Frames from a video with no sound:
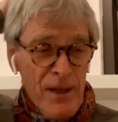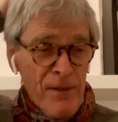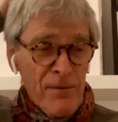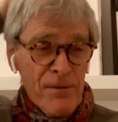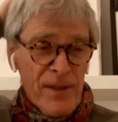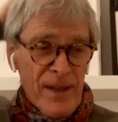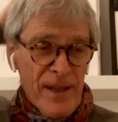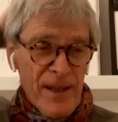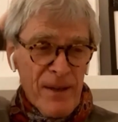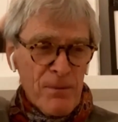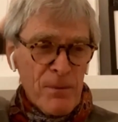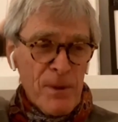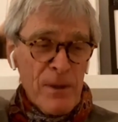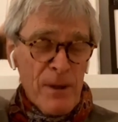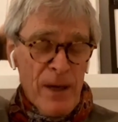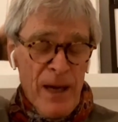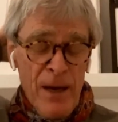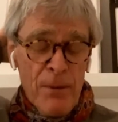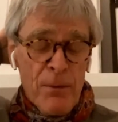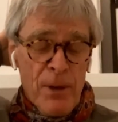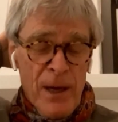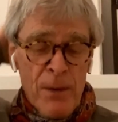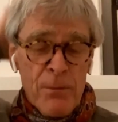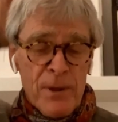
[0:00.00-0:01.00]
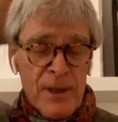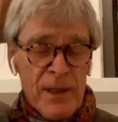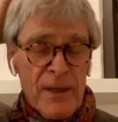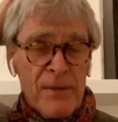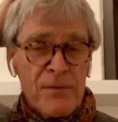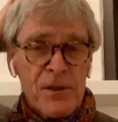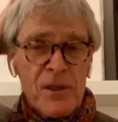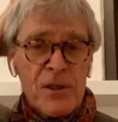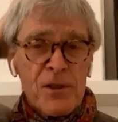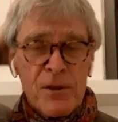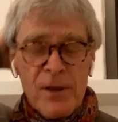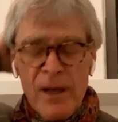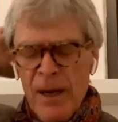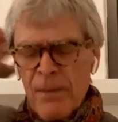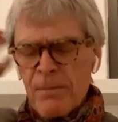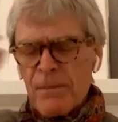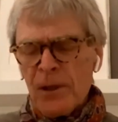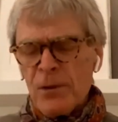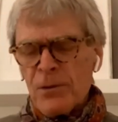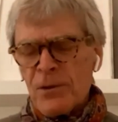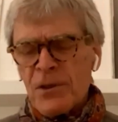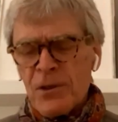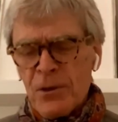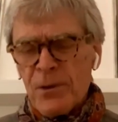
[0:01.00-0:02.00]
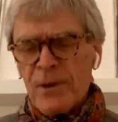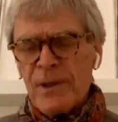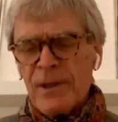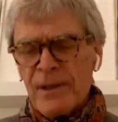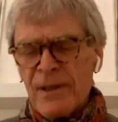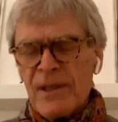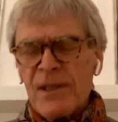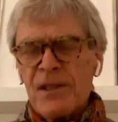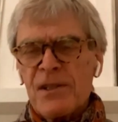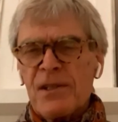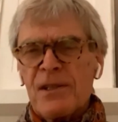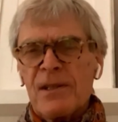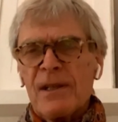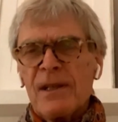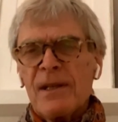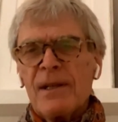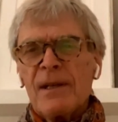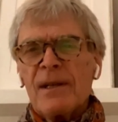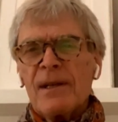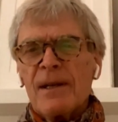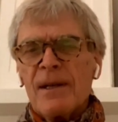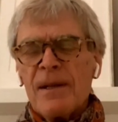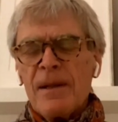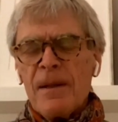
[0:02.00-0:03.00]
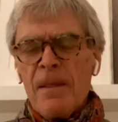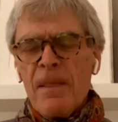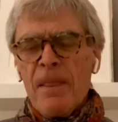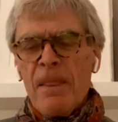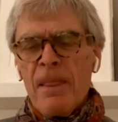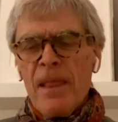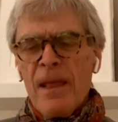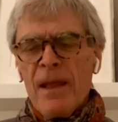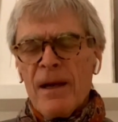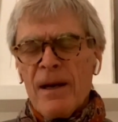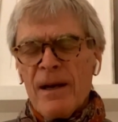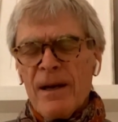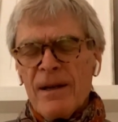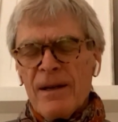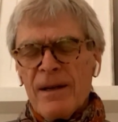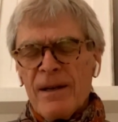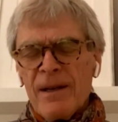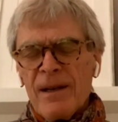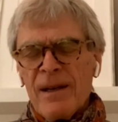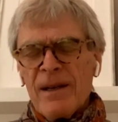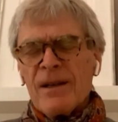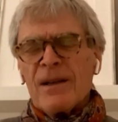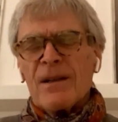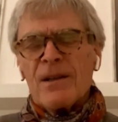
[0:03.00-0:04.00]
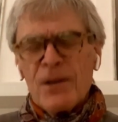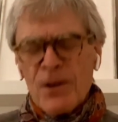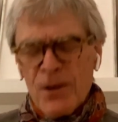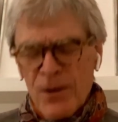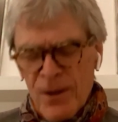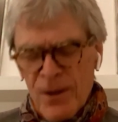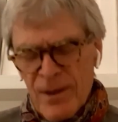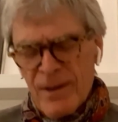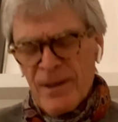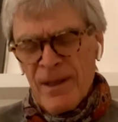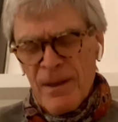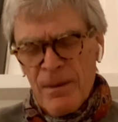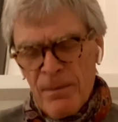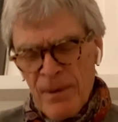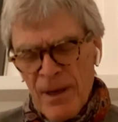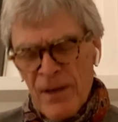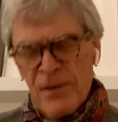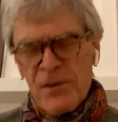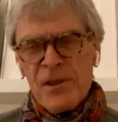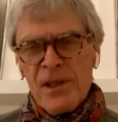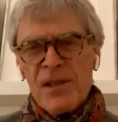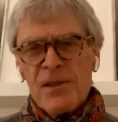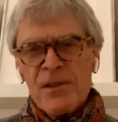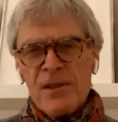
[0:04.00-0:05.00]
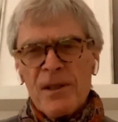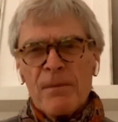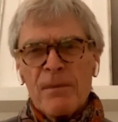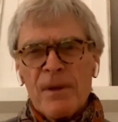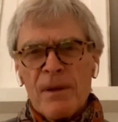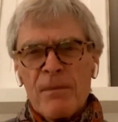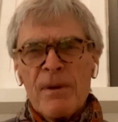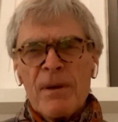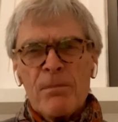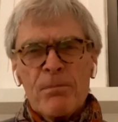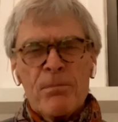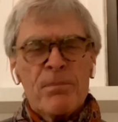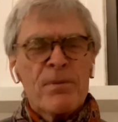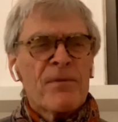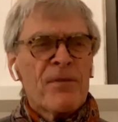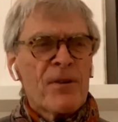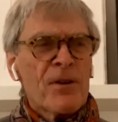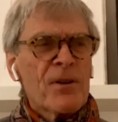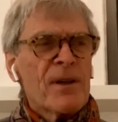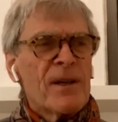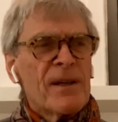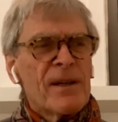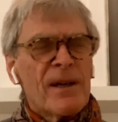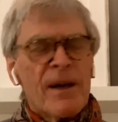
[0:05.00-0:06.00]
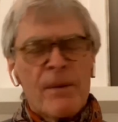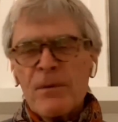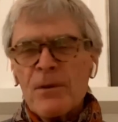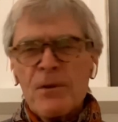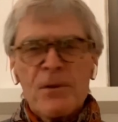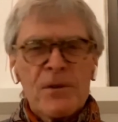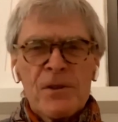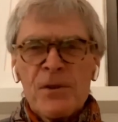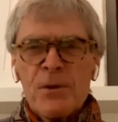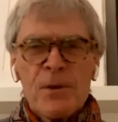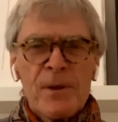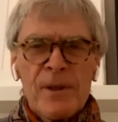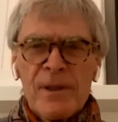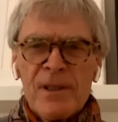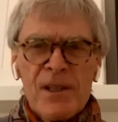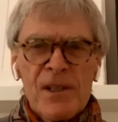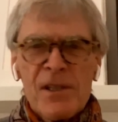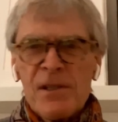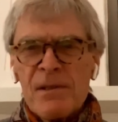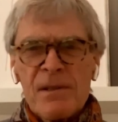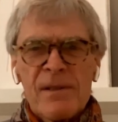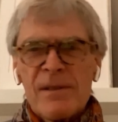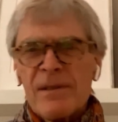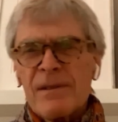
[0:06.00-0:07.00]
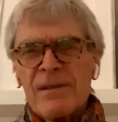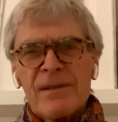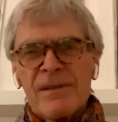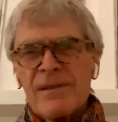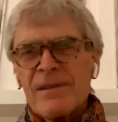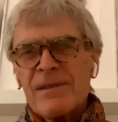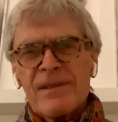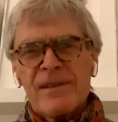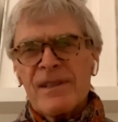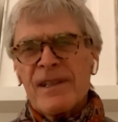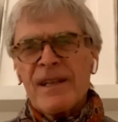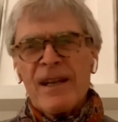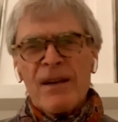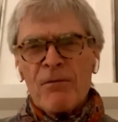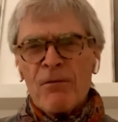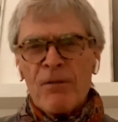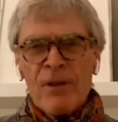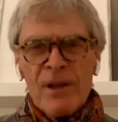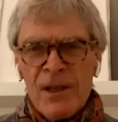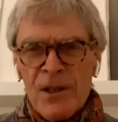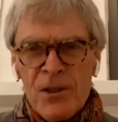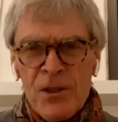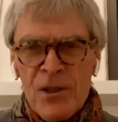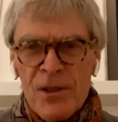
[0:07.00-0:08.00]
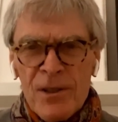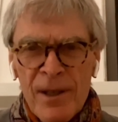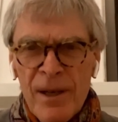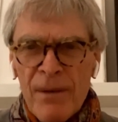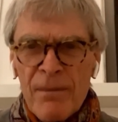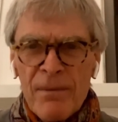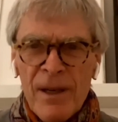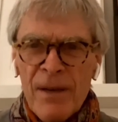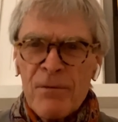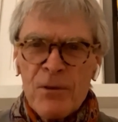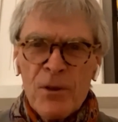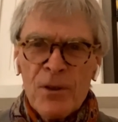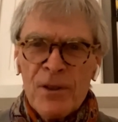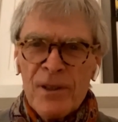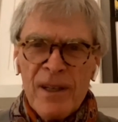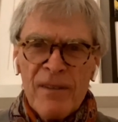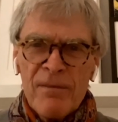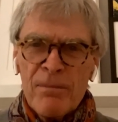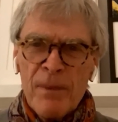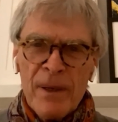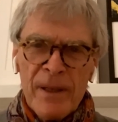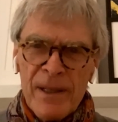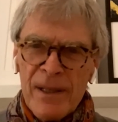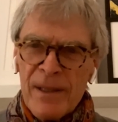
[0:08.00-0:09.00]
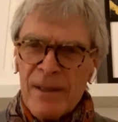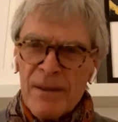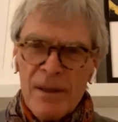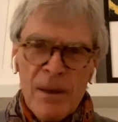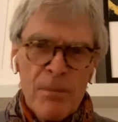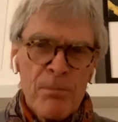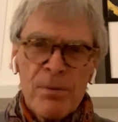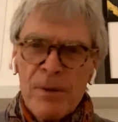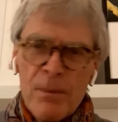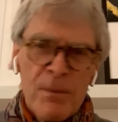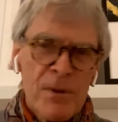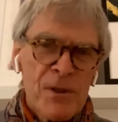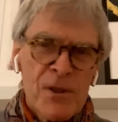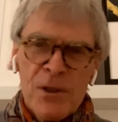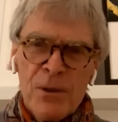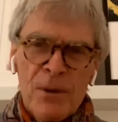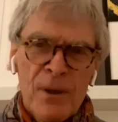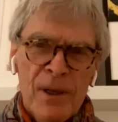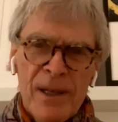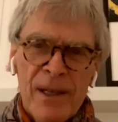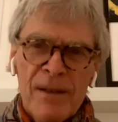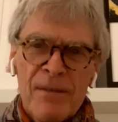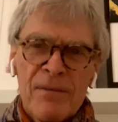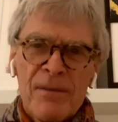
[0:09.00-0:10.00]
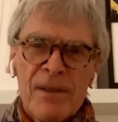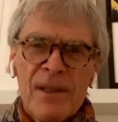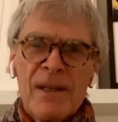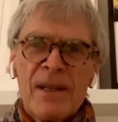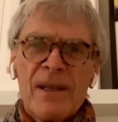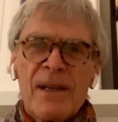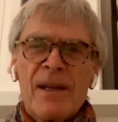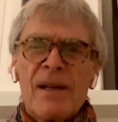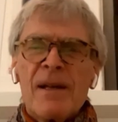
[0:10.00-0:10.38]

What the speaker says: would love that. I would love to do it. I'm not doing this. Look, I'll say something a bit provocative. I'm not doing this to get rich. I've got enough money. I promise you I have.